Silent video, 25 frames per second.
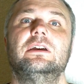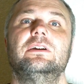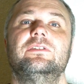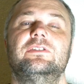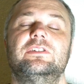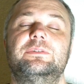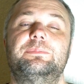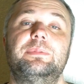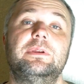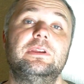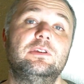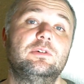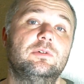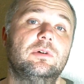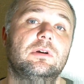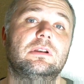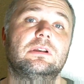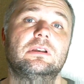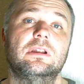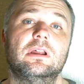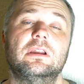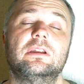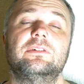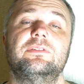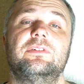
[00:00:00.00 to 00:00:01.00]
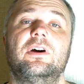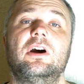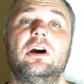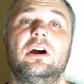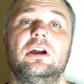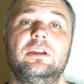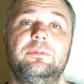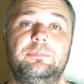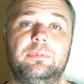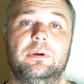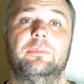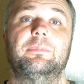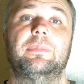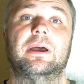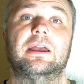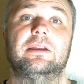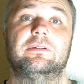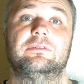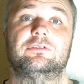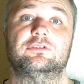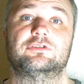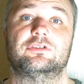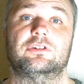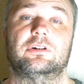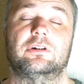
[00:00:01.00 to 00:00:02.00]
There's been quite a lot of hype
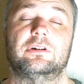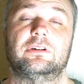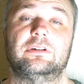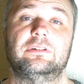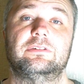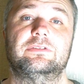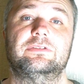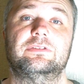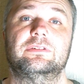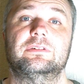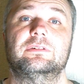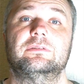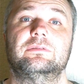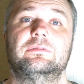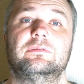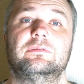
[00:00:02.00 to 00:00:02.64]
about Drive